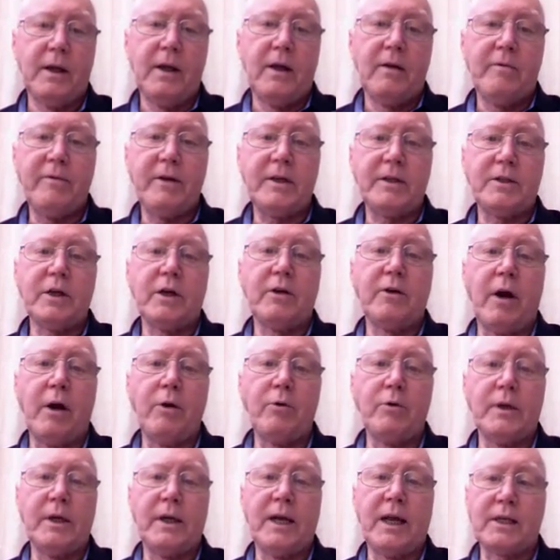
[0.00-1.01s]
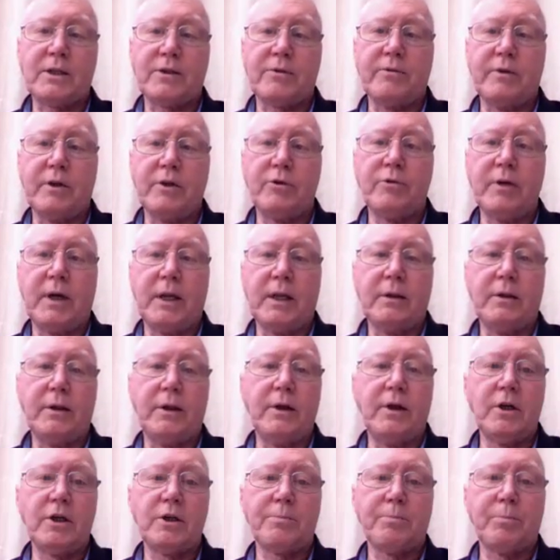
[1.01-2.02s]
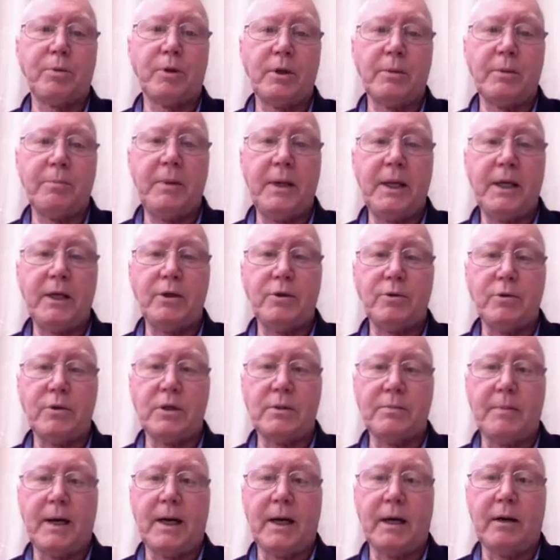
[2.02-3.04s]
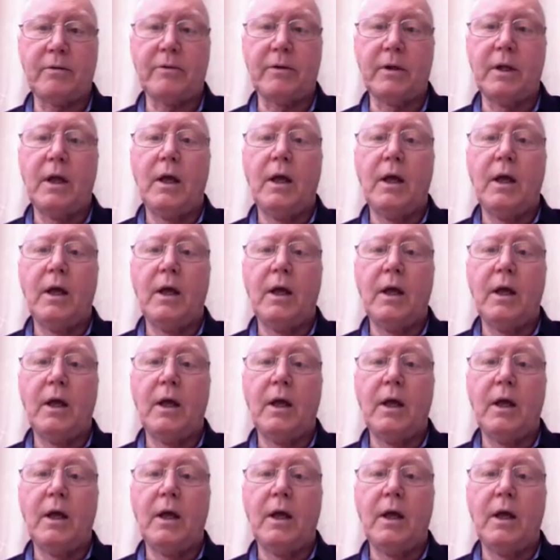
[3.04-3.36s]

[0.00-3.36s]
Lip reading: Victor groaned and asked for a drink. The nurse put a beaker to his mouth,